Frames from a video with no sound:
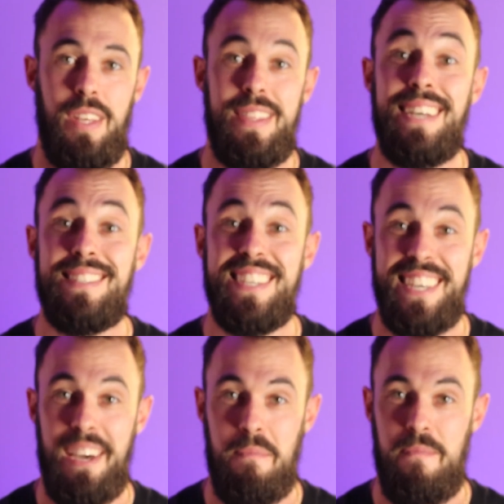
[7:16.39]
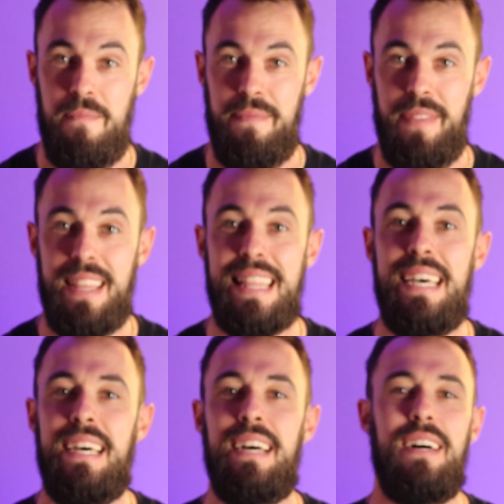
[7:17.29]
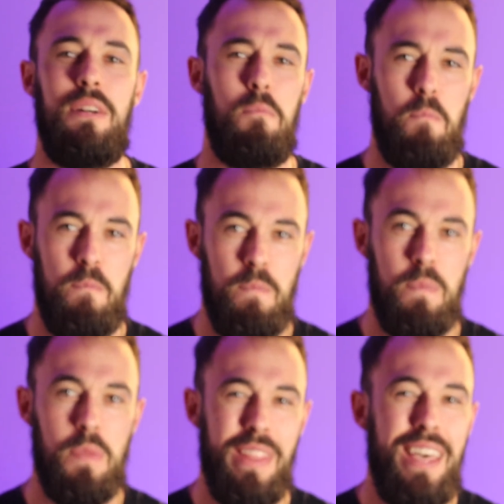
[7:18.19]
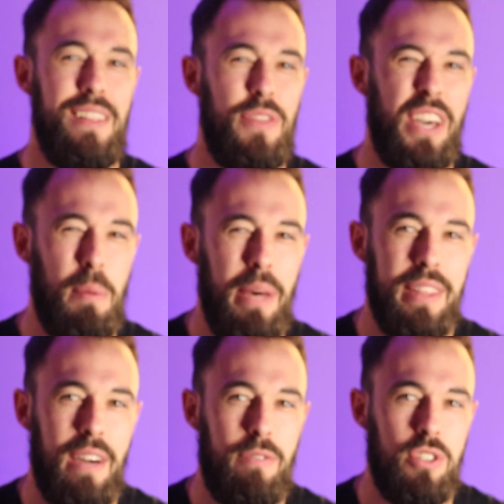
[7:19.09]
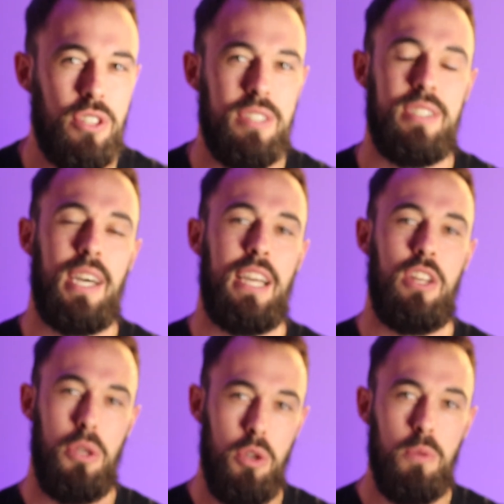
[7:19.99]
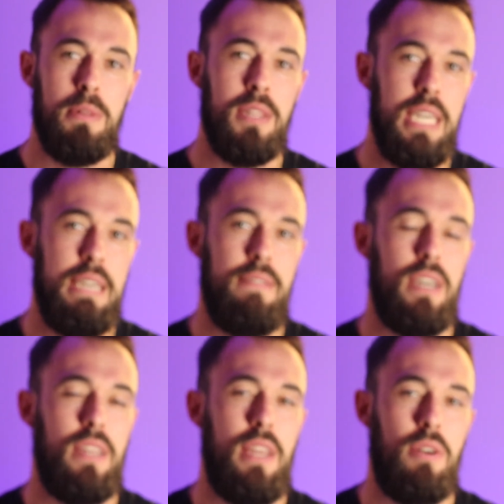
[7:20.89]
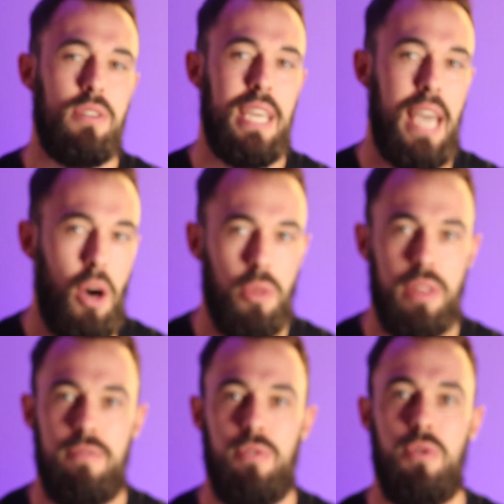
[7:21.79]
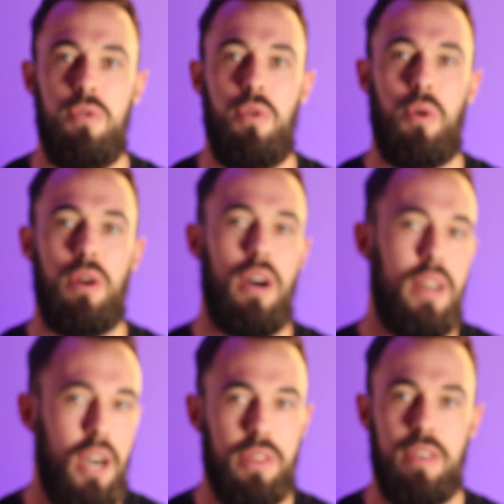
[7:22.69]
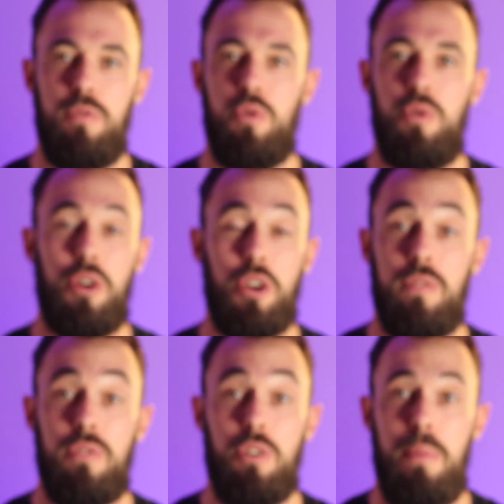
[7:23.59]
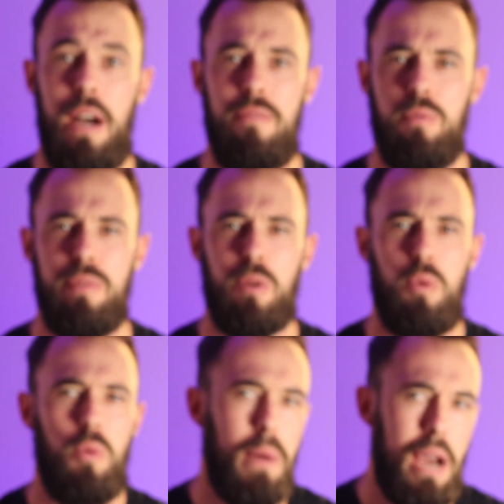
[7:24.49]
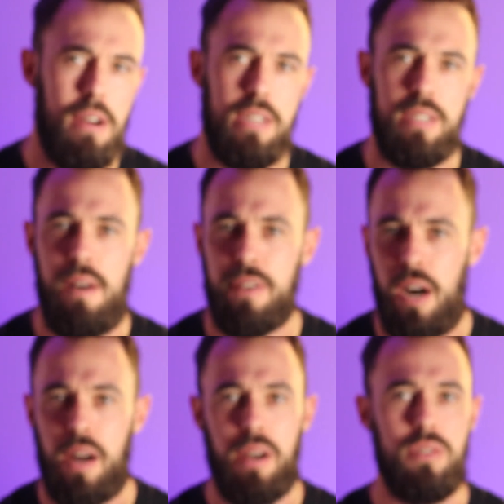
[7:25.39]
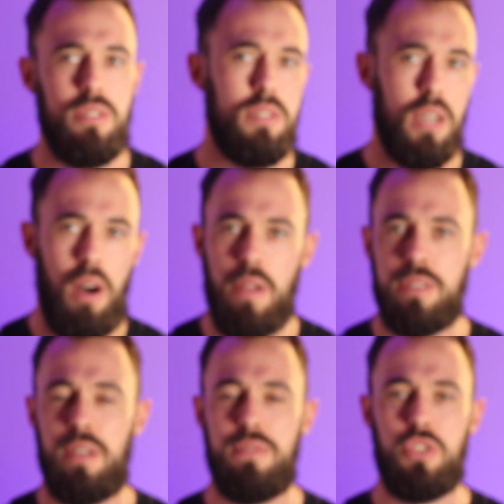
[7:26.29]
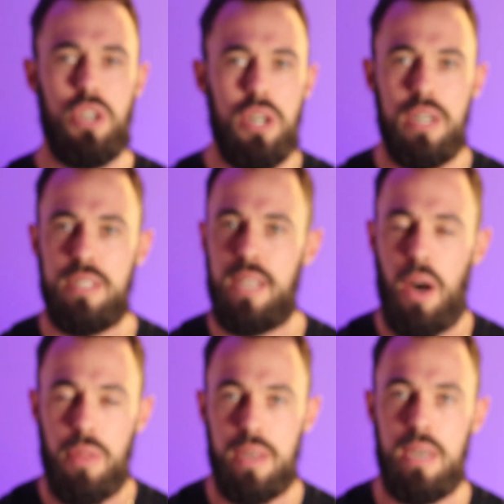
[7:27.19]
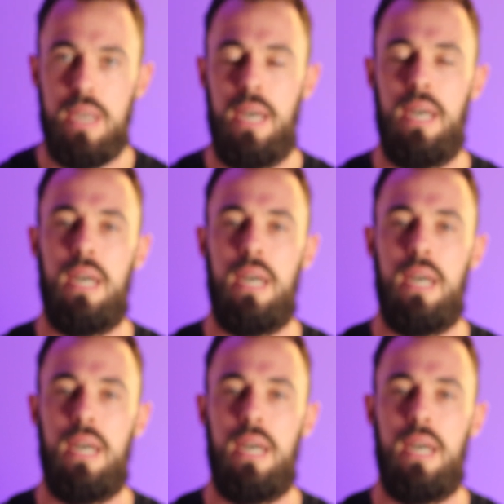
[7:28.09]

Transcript: Let that sink in. Let think about that for just a second. Do you believe there is a healthy food or an unhealthy food or a good food or a bad food? Like, well, berries and avocados and say all this stuff is good, it's healthy.